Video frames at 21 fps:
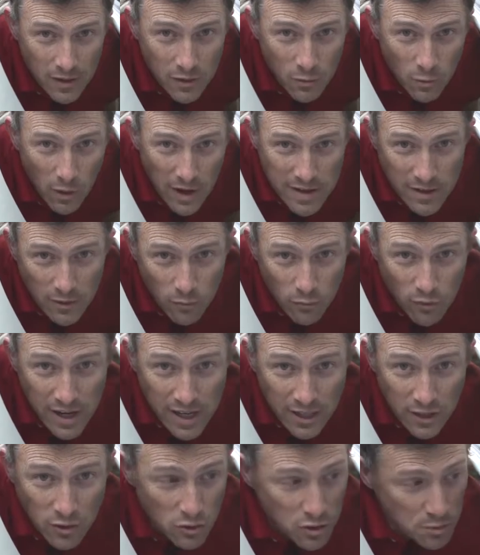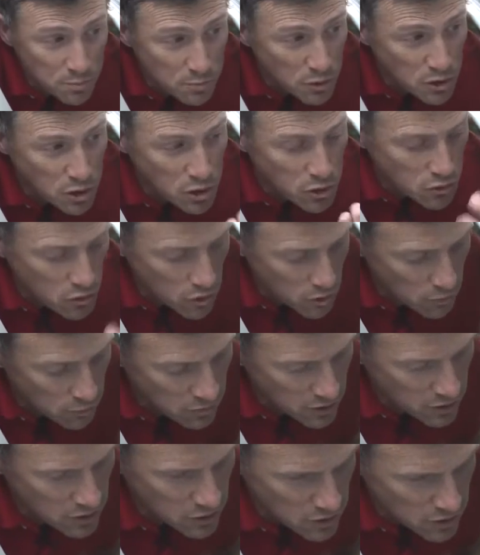The way the rear doors protrude
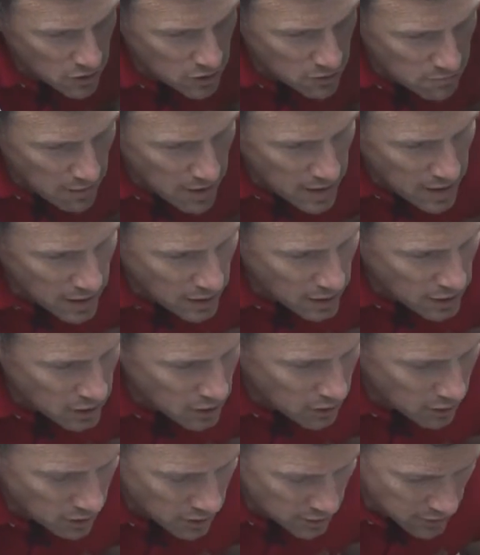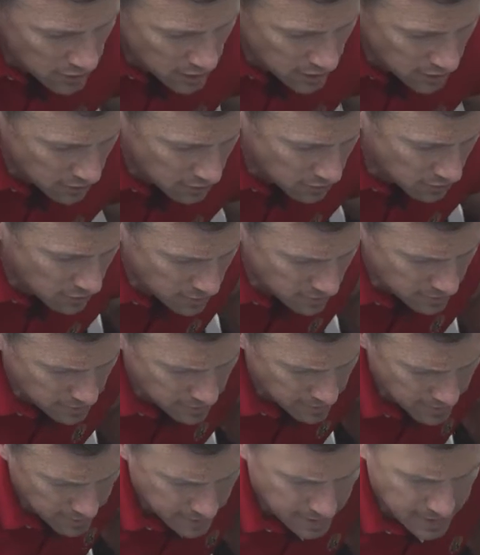does make it harder to
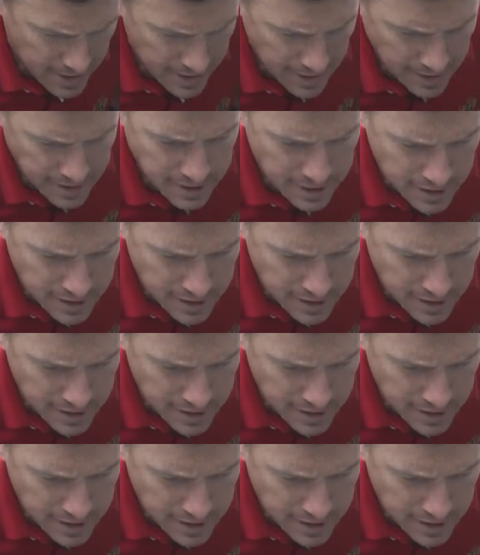get